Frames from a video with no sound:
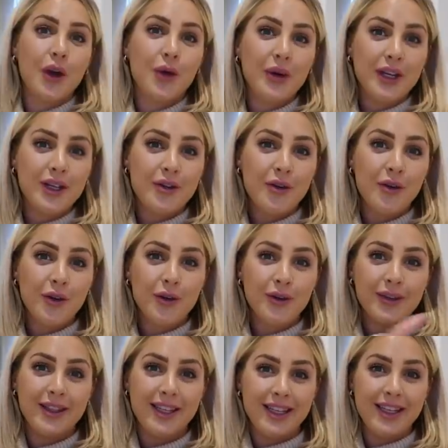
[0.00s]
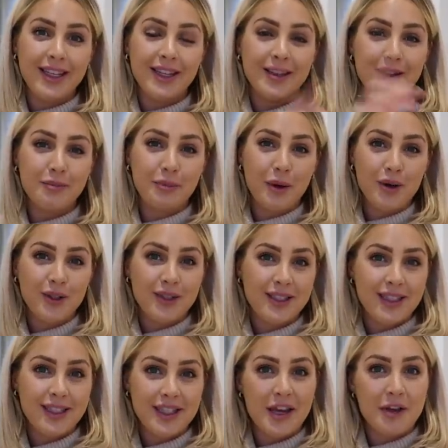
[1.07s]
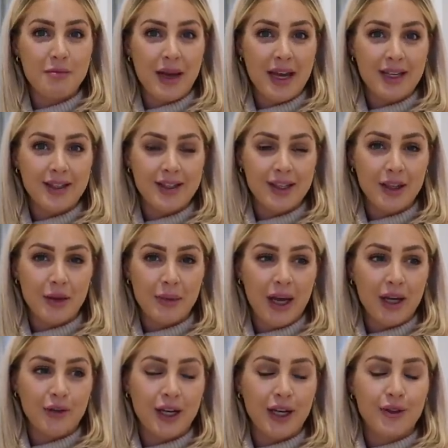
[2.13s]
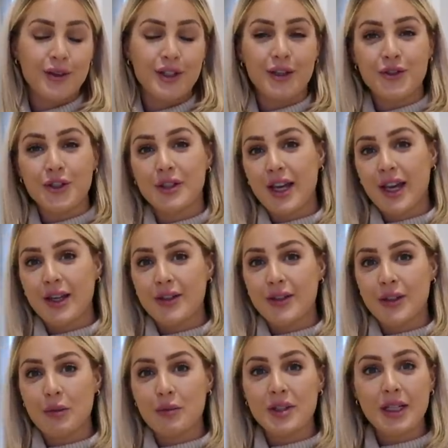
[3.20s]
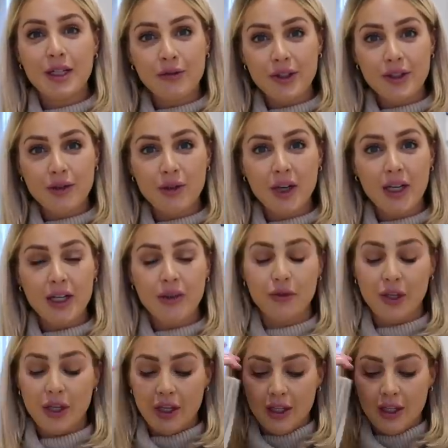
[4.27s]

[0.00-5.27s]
So ignore the boxes and mess in the background. I've just had some deliveries arrive.